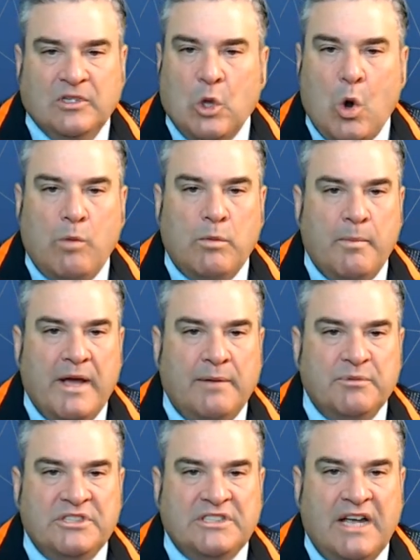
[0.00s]
Lower
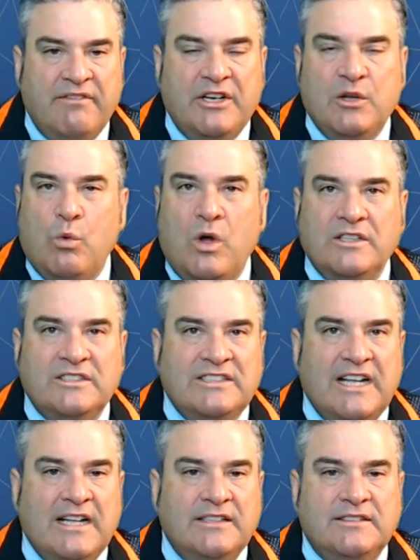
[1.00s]
momentum, 71
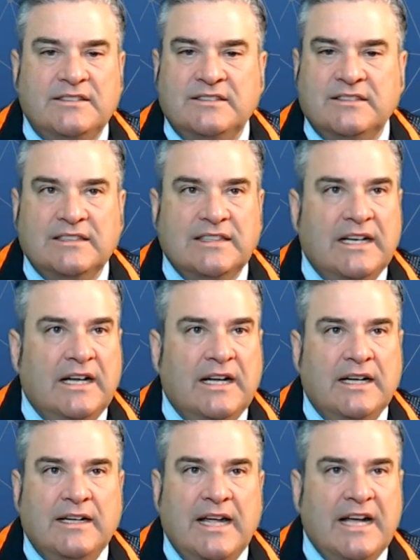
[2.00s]
cents.
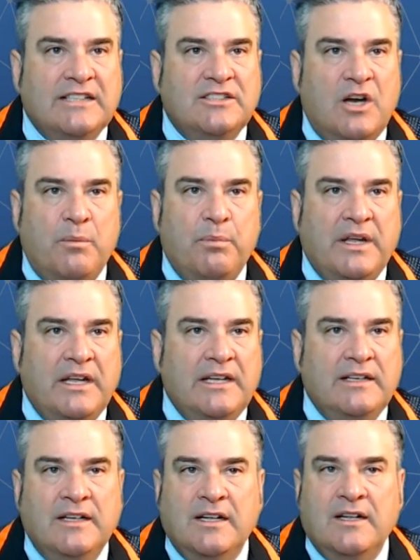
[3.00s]

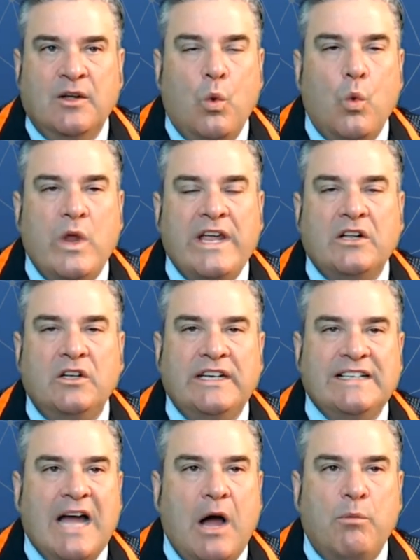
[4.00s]
XRP,
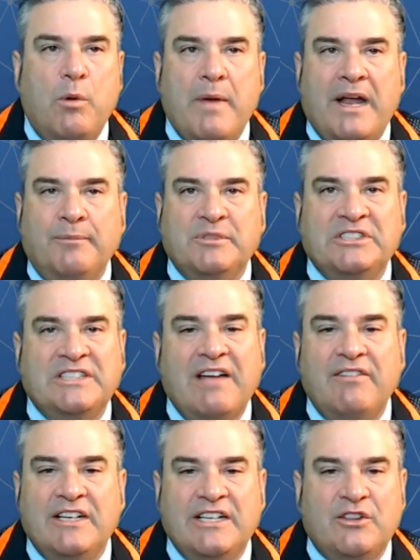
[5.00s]
weekly down momentum,
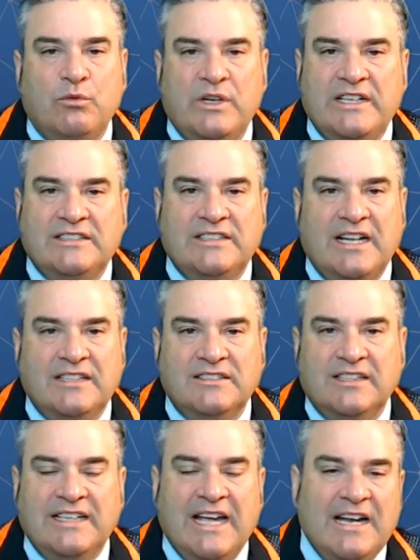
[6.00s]
73
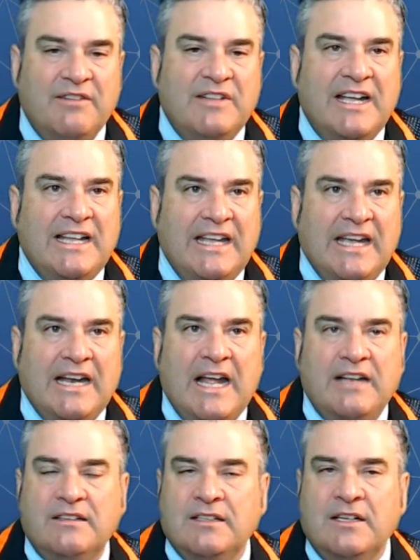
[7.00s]
cents. Again, if they
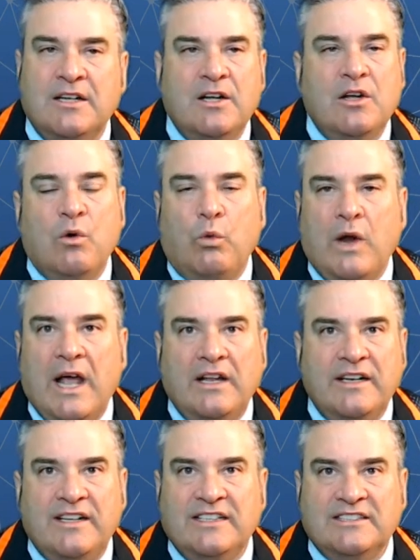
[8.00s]
cannot
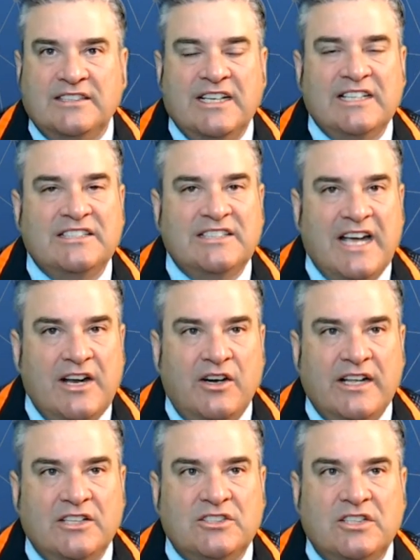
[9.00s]
rally these things
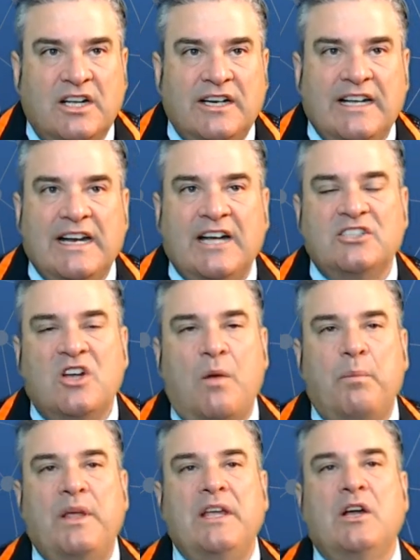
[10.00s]
Saturday and Sunday in
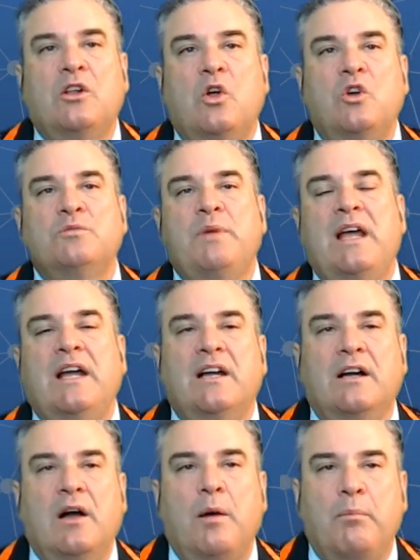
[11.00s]
XRP and close
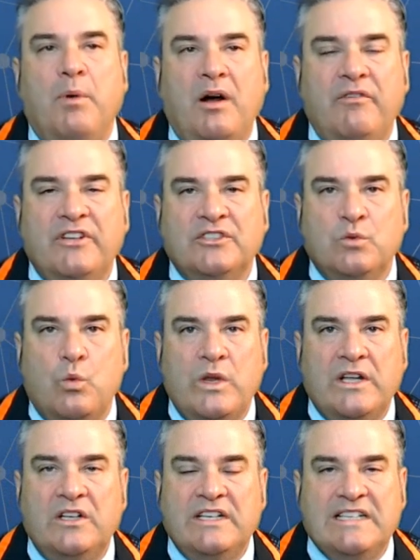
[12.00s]
back above this
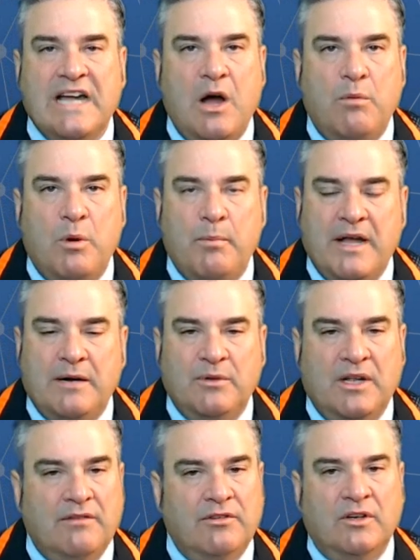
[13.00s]
weekly down
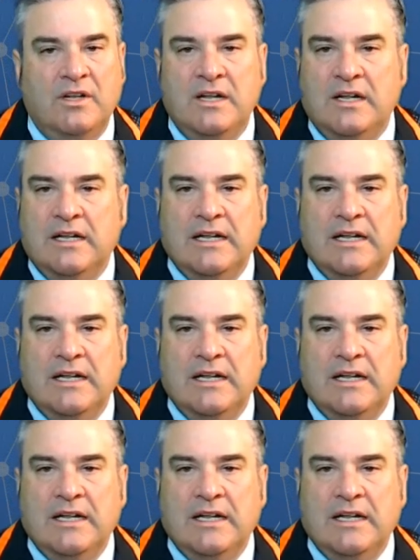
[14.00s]
momentum level,